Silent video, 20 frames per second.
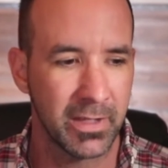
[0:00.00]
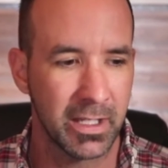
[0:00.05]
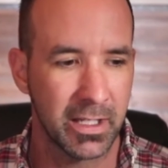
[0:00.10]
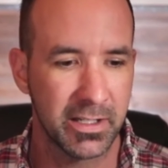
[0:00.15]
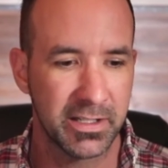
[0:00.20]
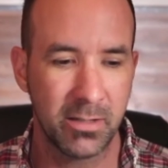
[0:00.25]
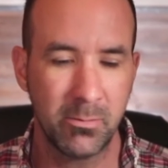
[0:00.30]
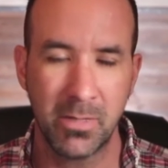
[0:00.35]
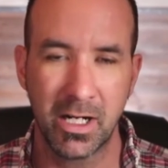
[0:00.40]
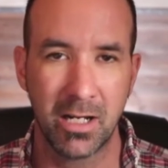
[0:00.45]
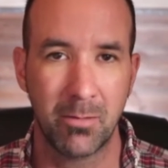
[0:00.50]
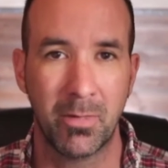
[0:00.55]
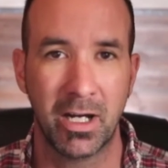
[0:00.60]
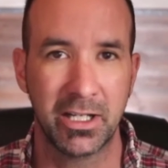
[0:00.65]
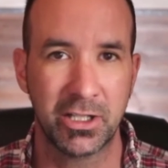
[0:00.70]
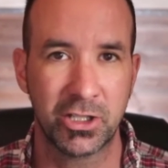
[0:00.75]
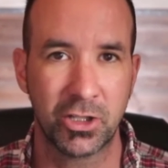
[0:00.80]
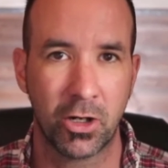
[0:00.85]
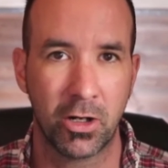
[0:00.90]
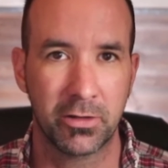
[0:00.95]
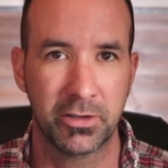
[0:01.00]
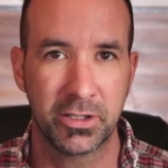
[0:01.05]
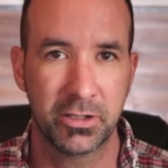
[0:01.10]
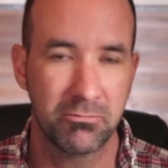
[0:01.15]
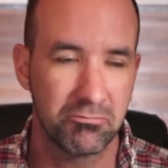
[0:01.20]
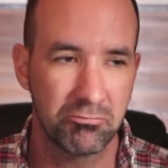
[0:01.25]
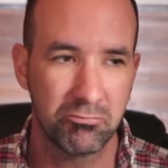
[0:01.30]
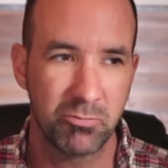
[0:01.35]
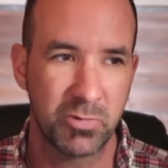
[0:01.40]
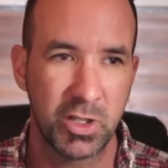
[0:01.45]
Somebody might charge
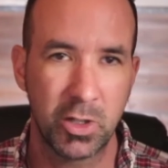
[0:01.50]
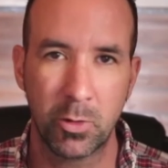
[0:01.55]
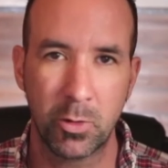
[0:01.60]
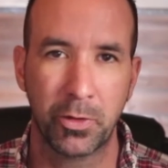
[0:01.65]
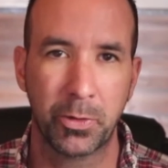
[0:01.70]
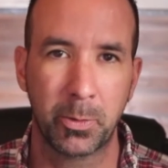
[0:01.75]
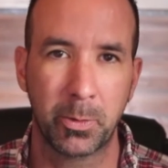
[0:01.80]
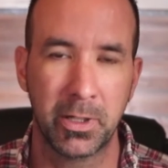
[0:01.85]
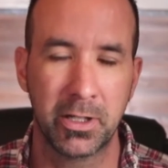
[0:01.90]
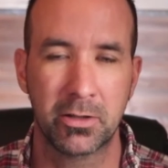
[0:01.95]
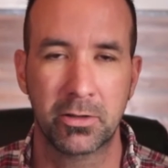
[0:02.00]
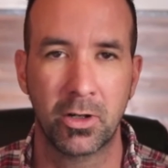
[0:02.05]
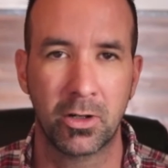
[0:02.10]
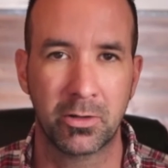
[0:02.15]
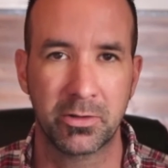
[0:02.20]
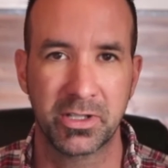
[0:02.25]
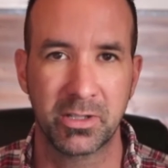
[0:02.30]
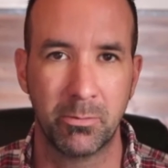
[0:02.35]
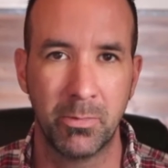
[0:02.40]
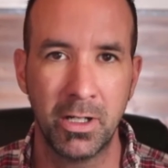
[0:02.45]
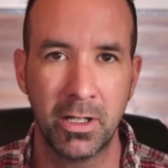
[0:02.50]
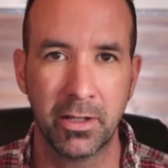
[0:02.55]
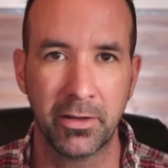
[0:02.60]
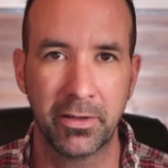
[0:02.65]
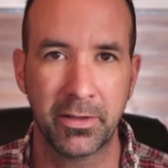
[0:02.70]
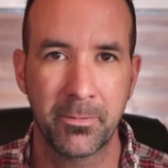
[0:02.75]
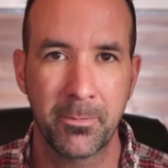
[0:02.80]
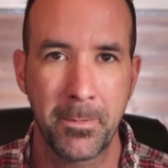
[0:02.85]
two or three hundred dollars a month,